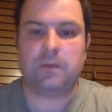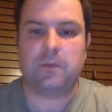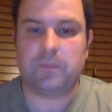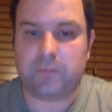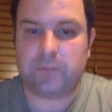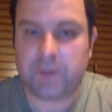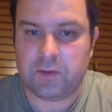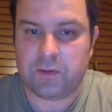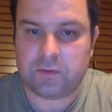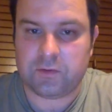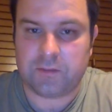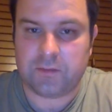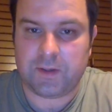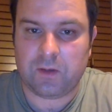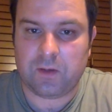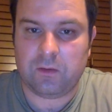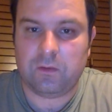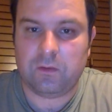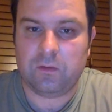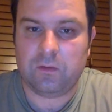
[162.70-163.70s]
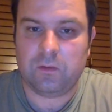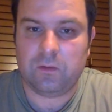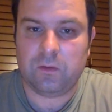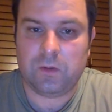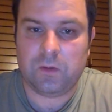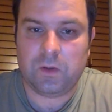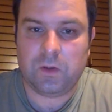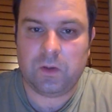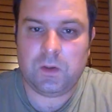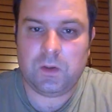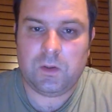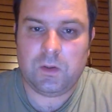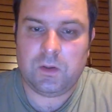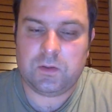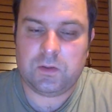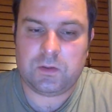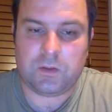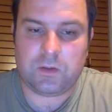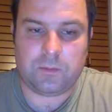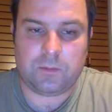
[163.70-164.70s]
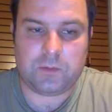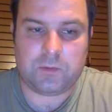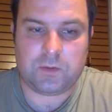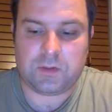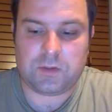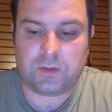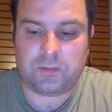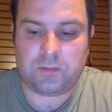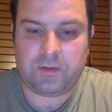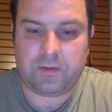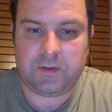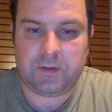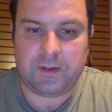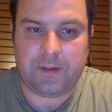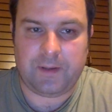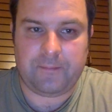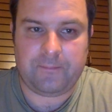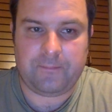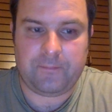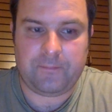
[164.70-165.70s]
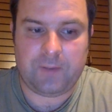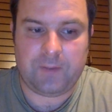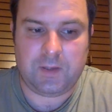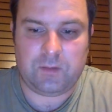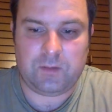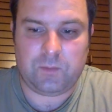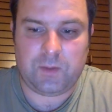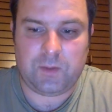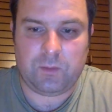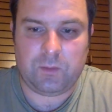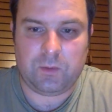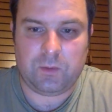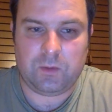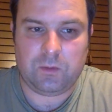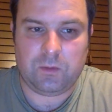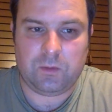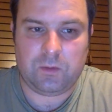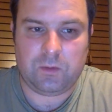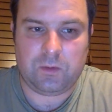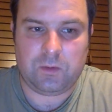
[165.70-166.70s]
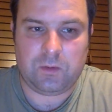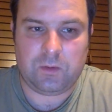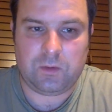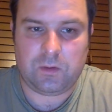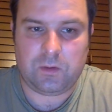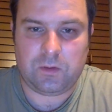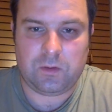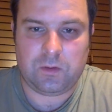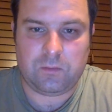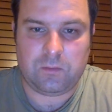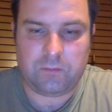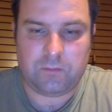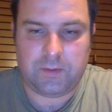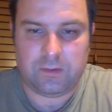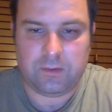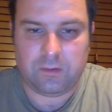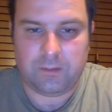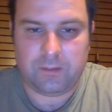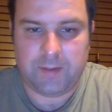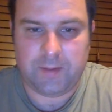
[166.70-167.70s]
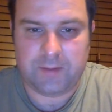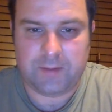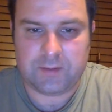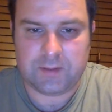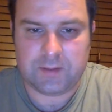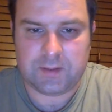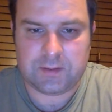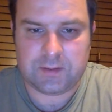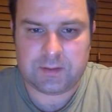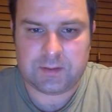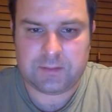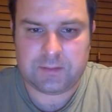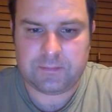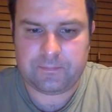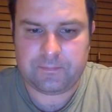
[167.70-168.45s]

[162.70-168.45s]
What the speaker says: Printer's already on, so I'm just going to print that and we will read all about it.